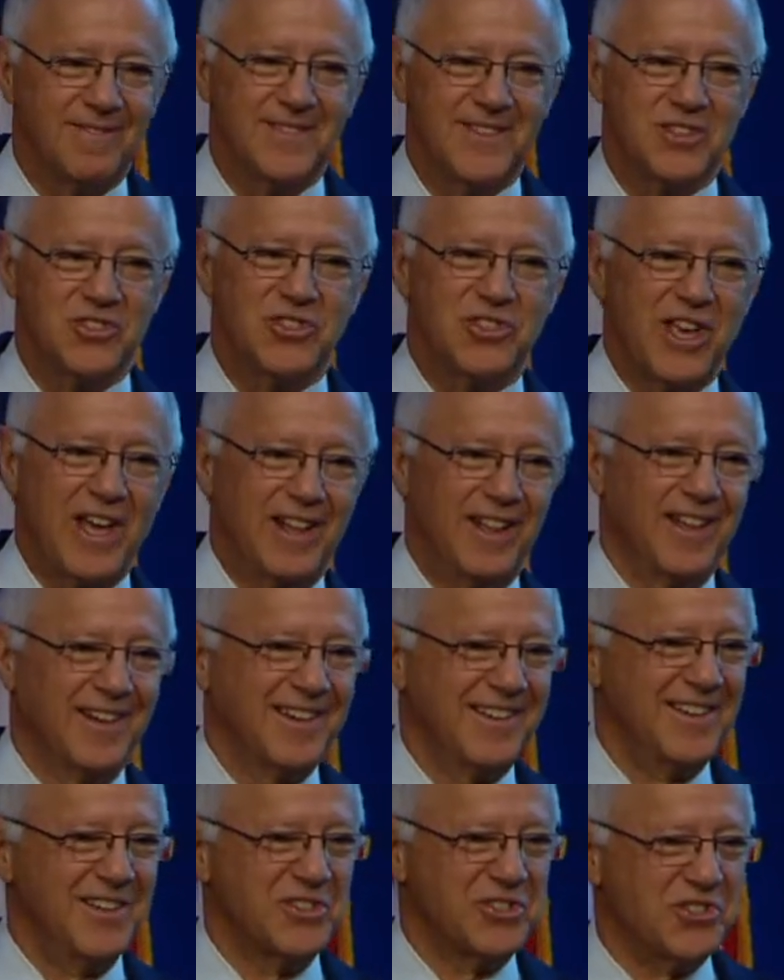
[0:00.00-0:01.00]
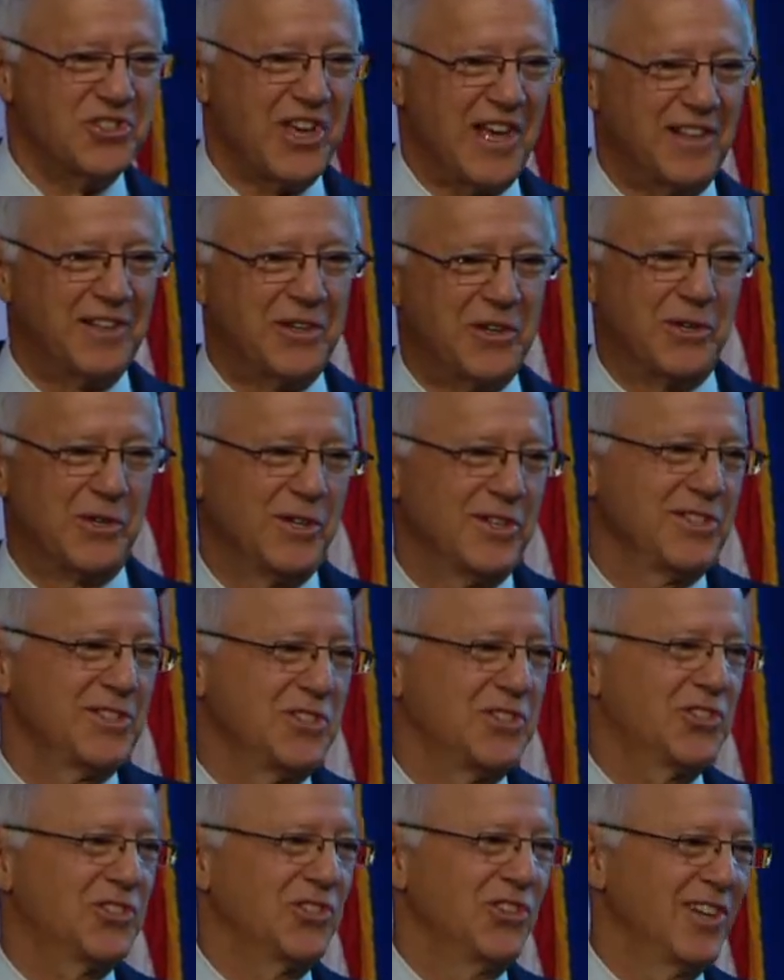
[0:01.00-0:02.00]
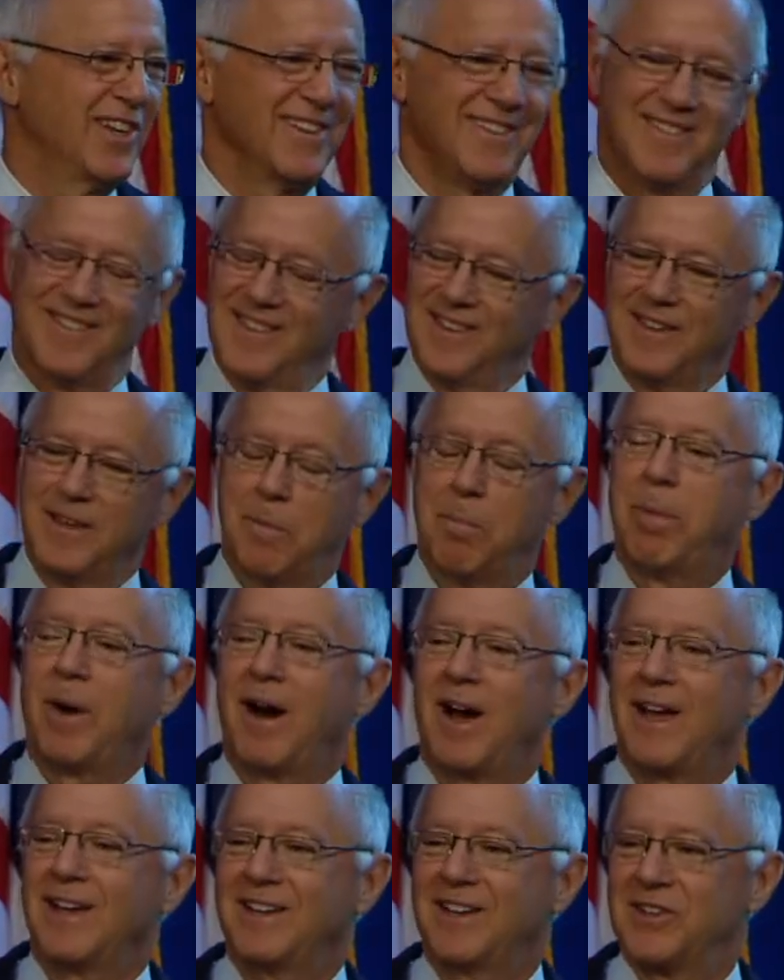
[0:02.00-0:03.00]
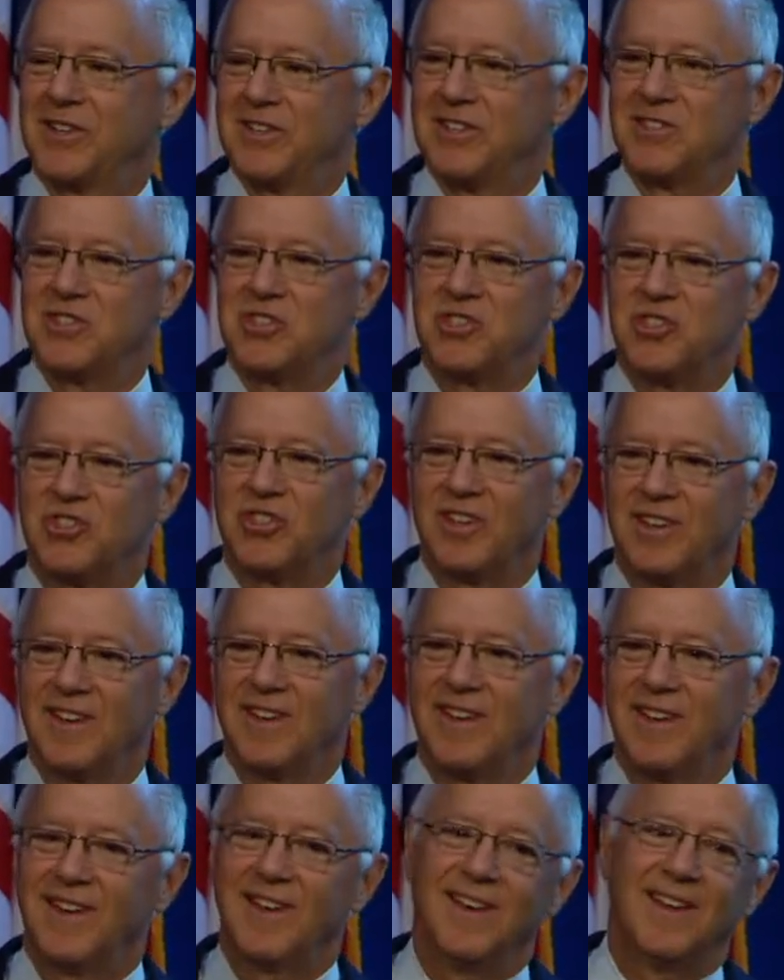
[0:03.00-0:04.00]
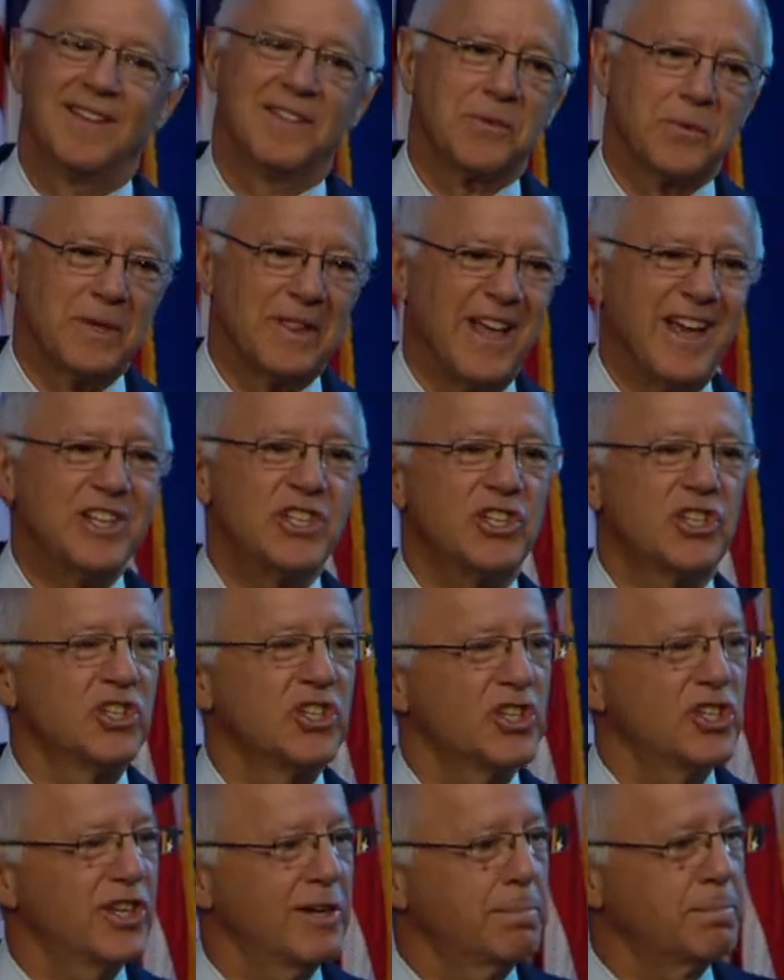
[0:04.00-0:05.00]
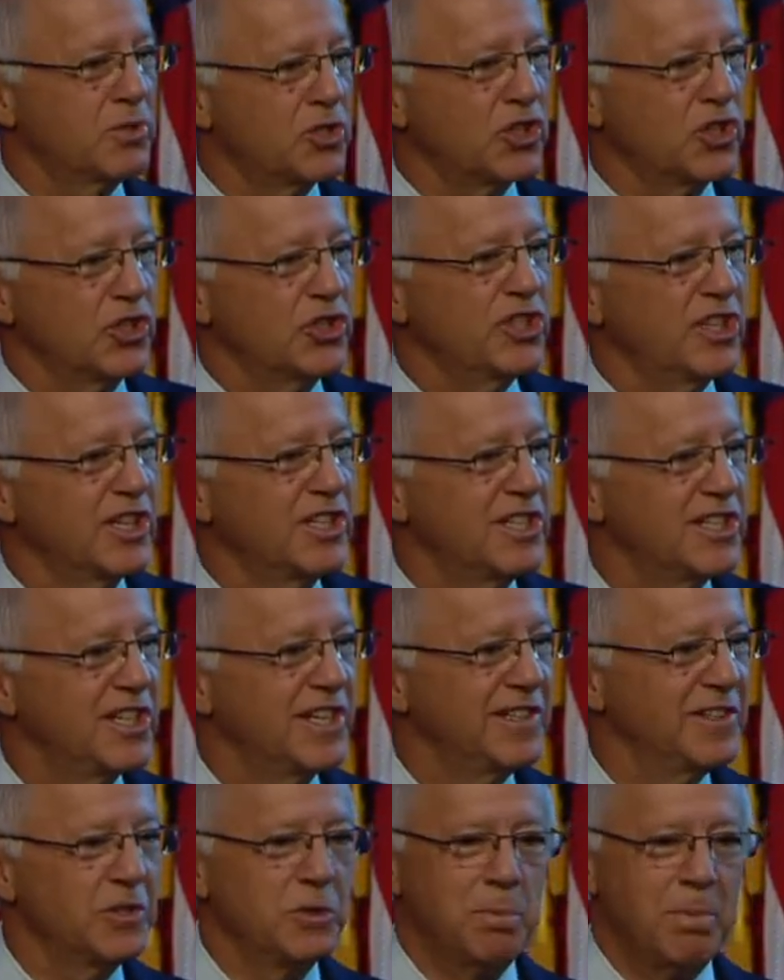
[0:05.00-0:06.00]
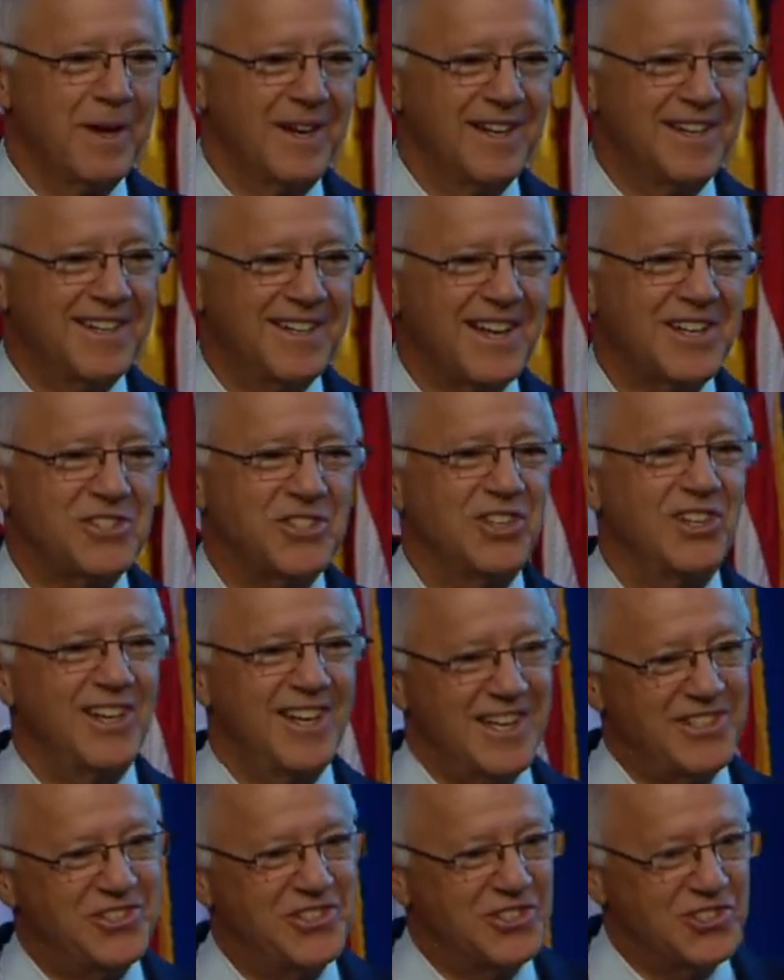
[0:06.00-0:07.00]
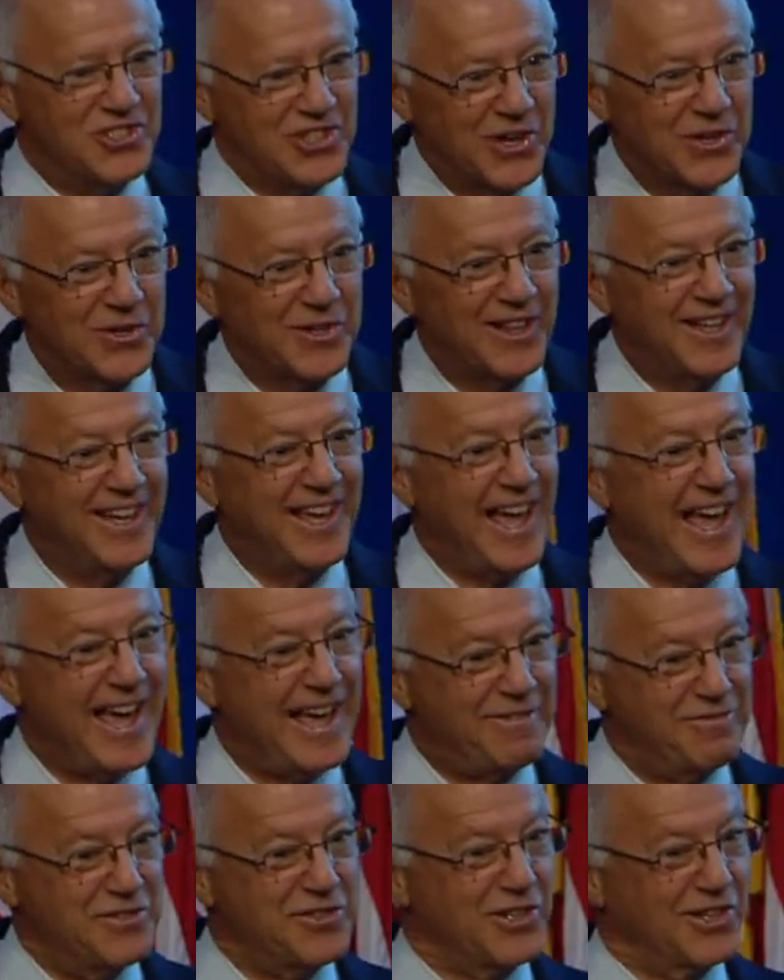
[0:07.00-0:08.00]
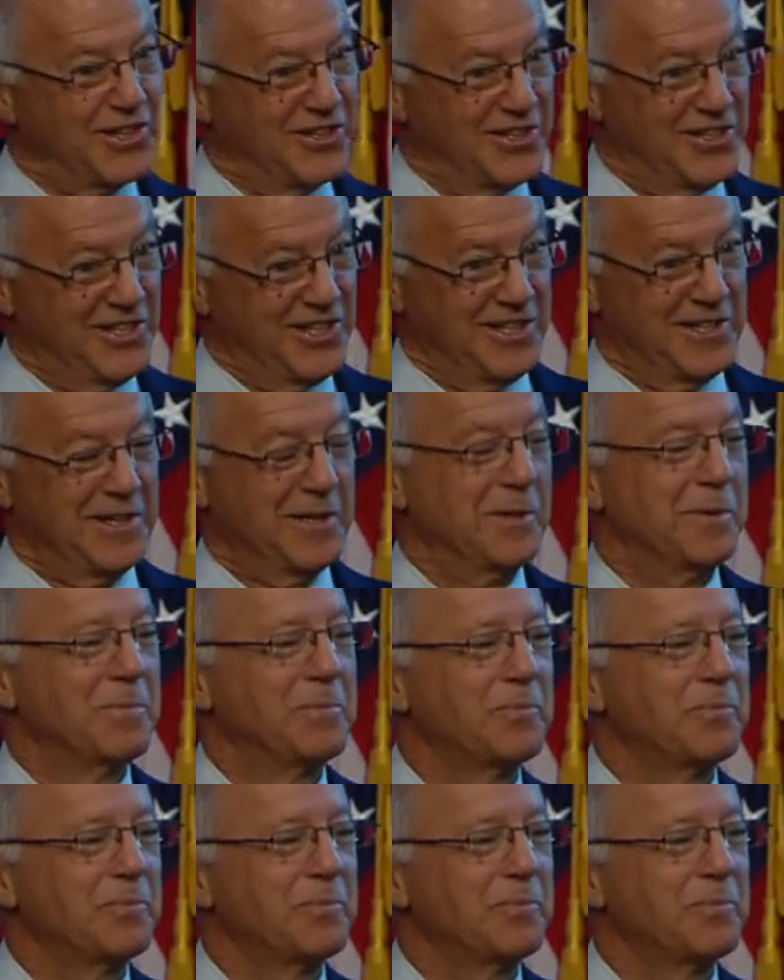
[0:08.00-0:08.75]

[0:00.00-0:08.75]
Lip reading: You sell goods, you buy goods. The relationship should continue, but it doesn't necessarily have to continue.